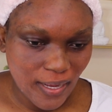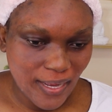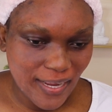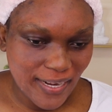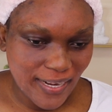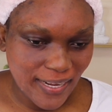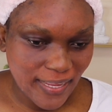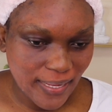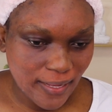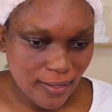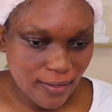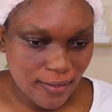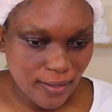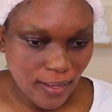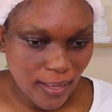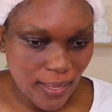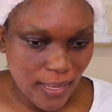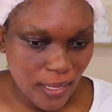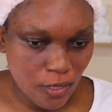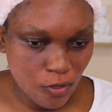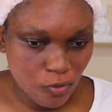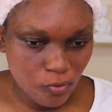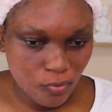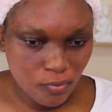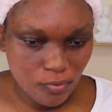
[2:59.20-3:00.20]
I like
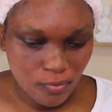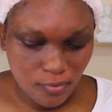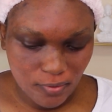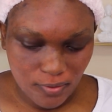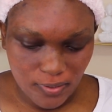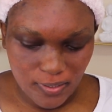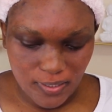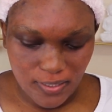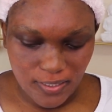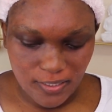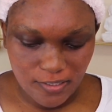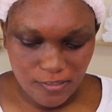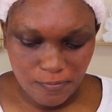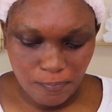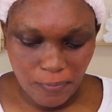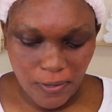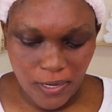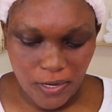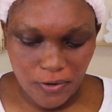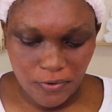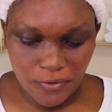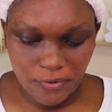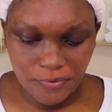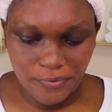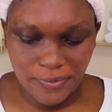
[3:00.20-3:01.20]
how this
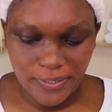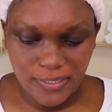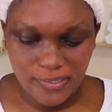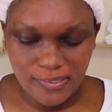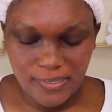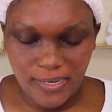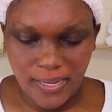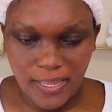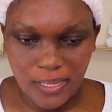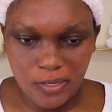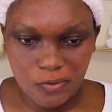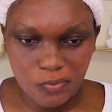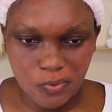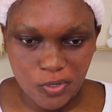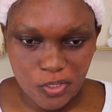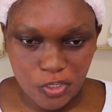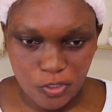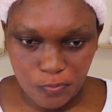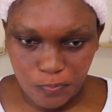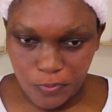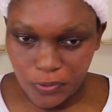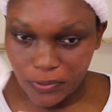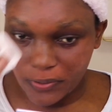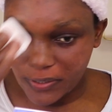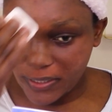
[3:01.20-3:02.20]
powder is, like when
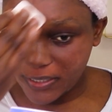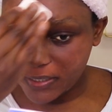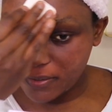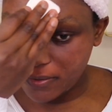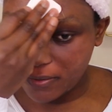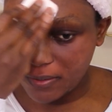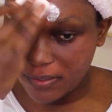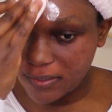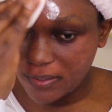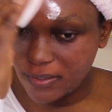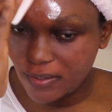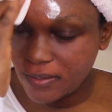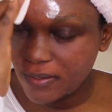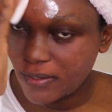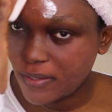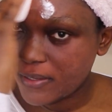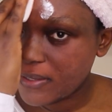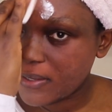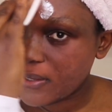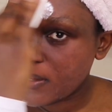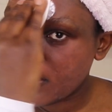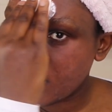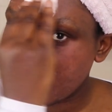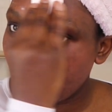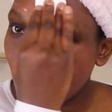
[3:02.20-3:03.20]
you put it on,
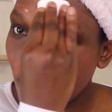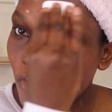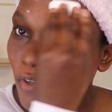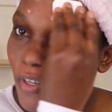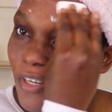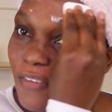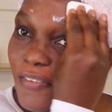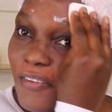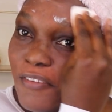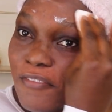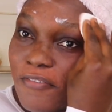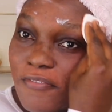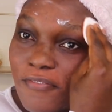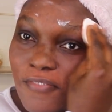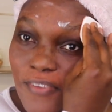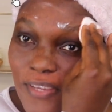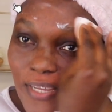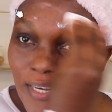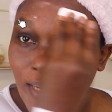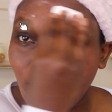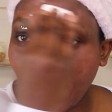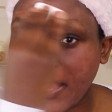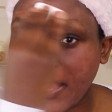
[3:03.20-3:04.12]
you don't even feel